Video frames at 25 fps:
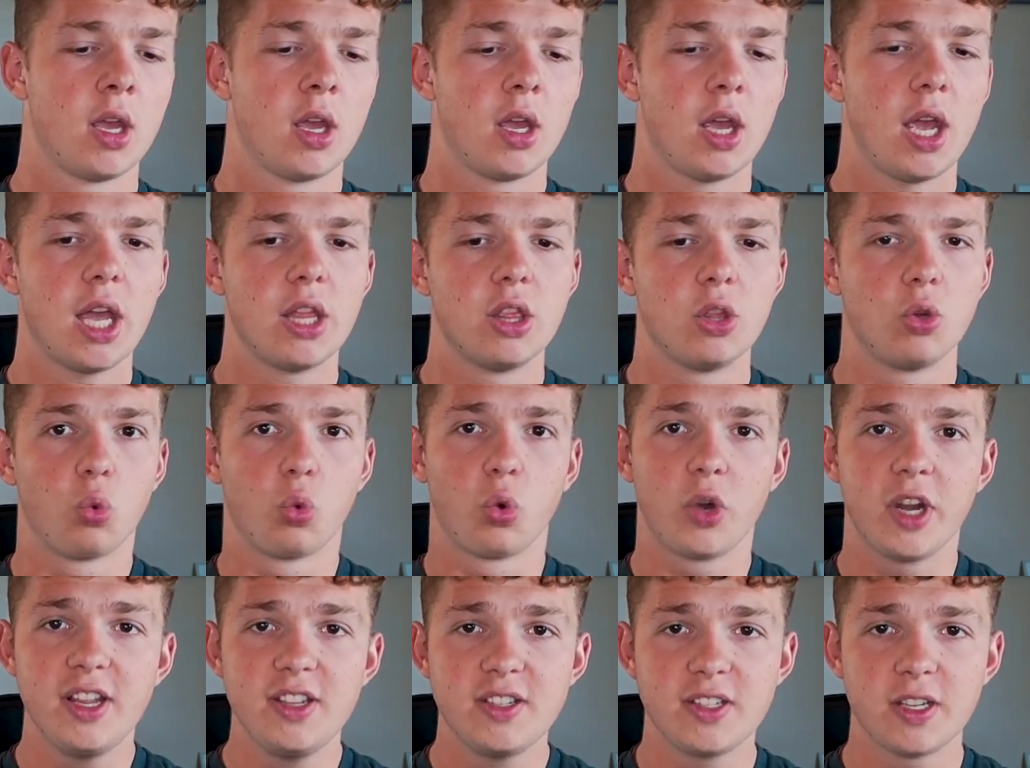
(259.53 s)
And the
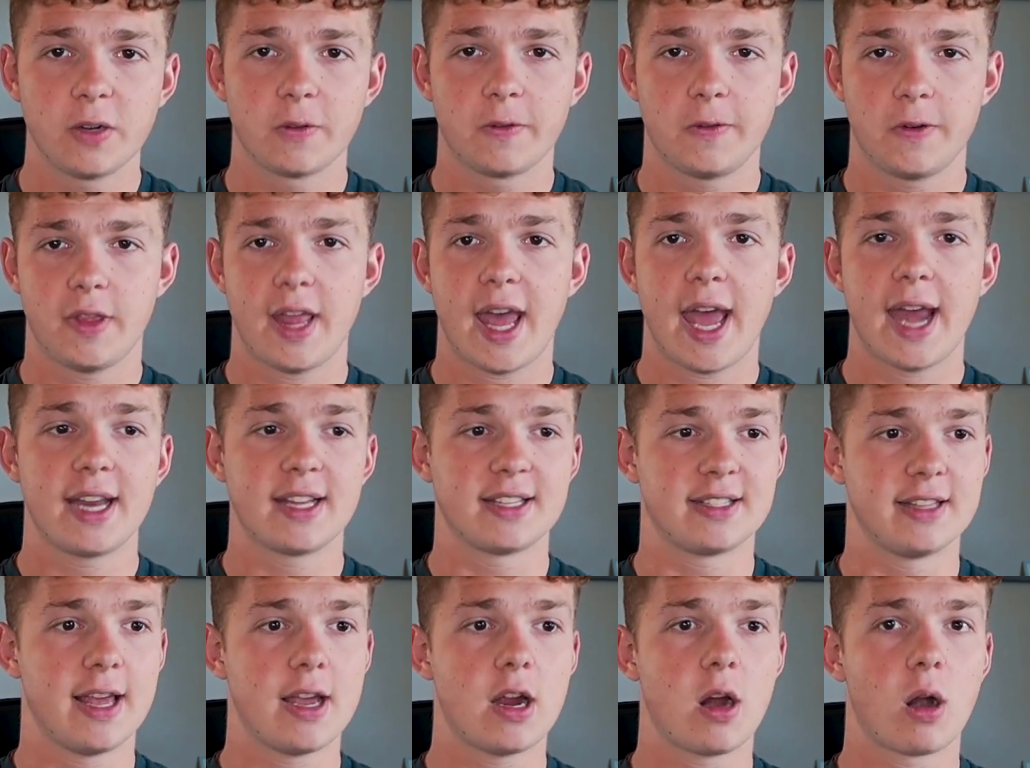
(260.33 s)
reason for that is
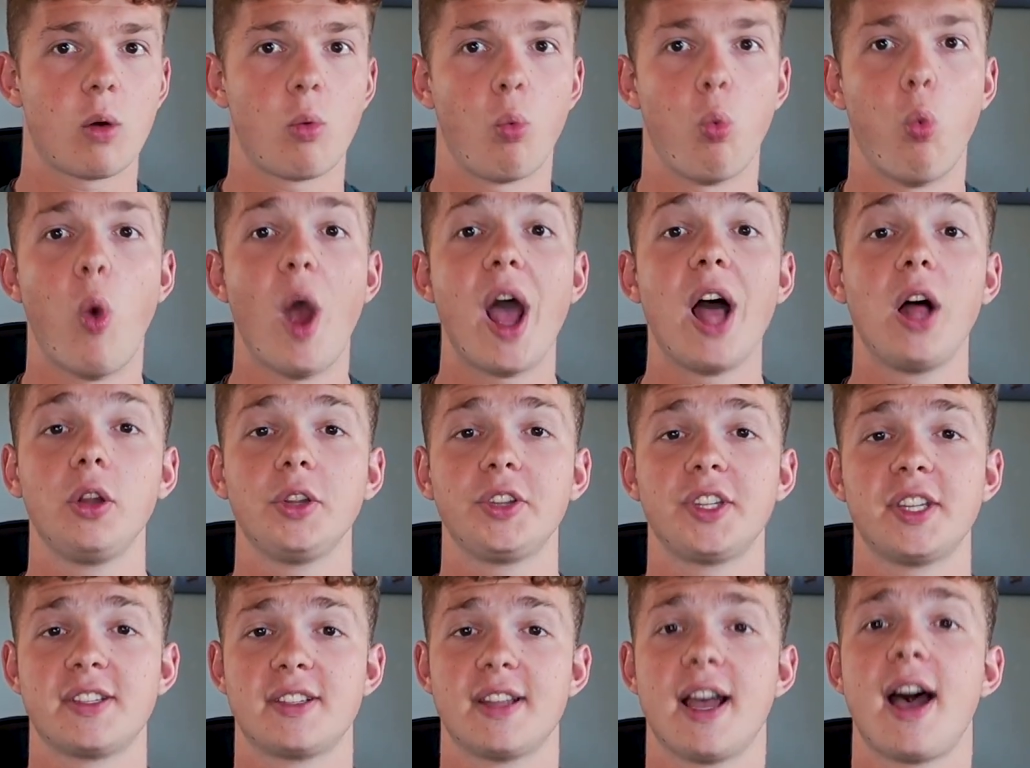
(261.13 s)
they are well
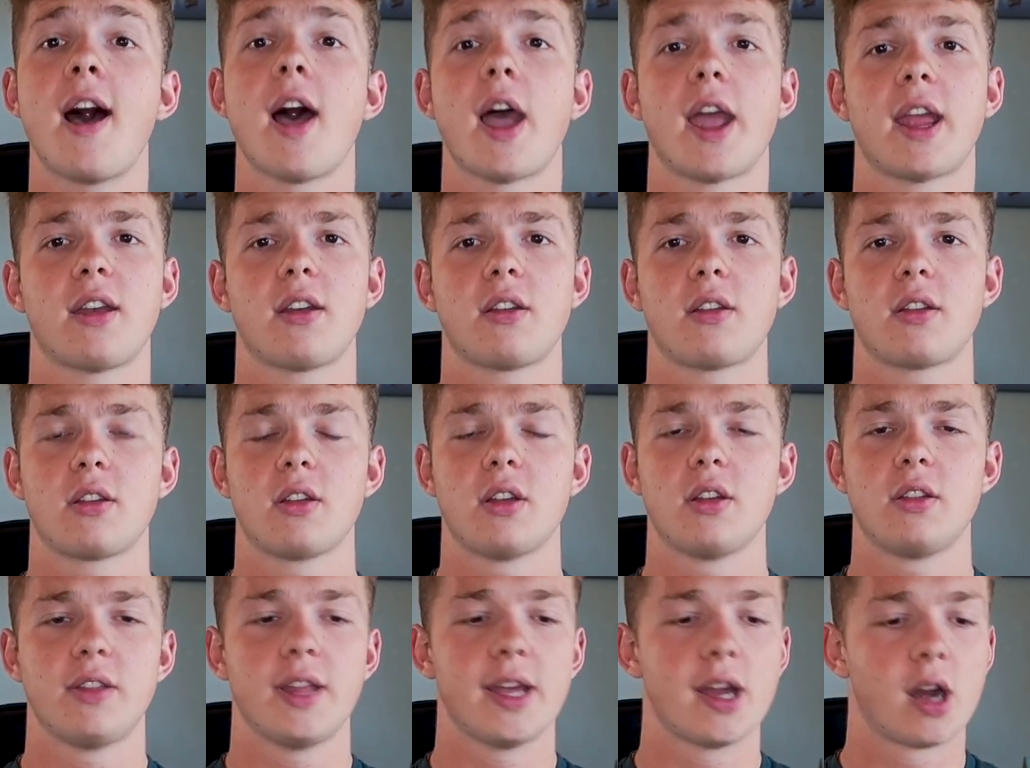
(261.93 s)
designed.
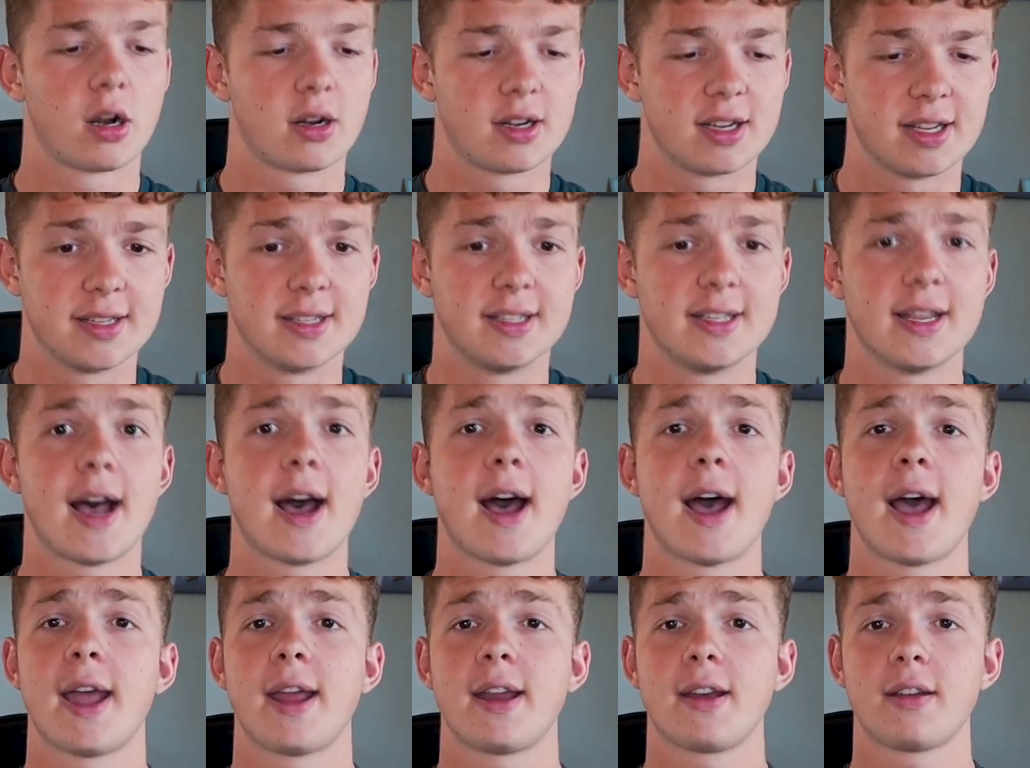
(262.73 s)
They are
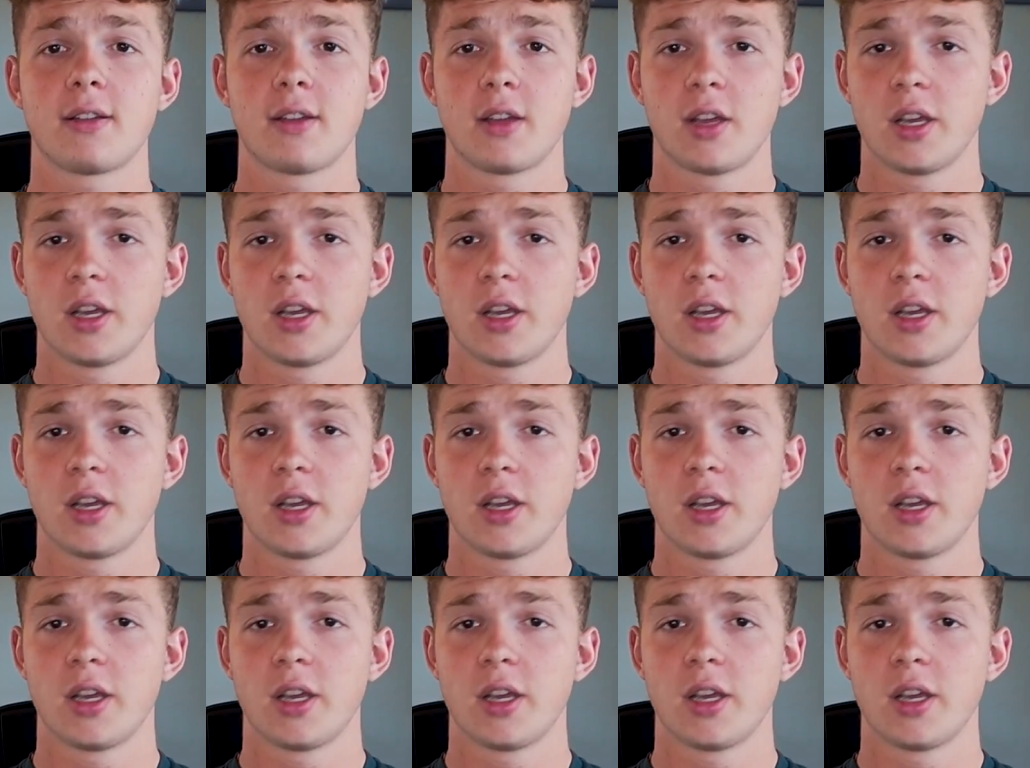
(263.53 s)
designed